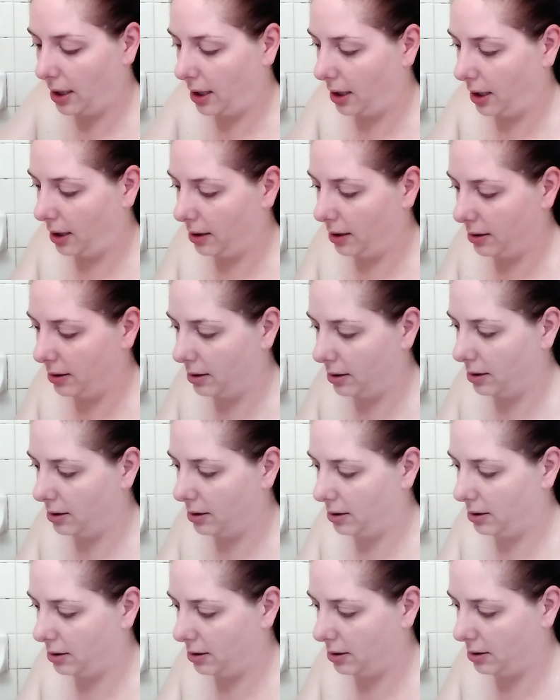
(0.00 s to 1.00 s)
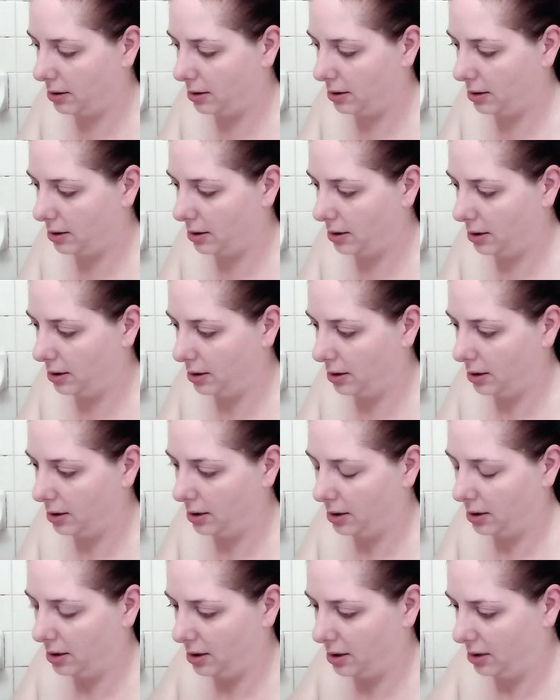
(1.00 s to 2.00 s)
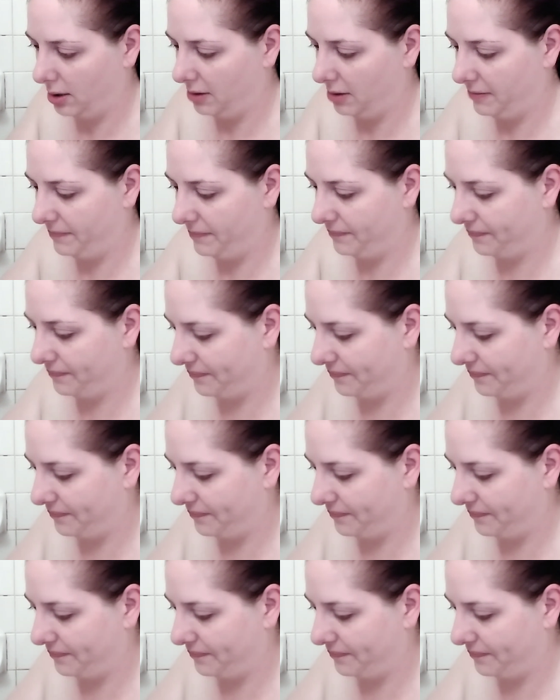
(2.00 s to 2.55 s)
Nothing is said.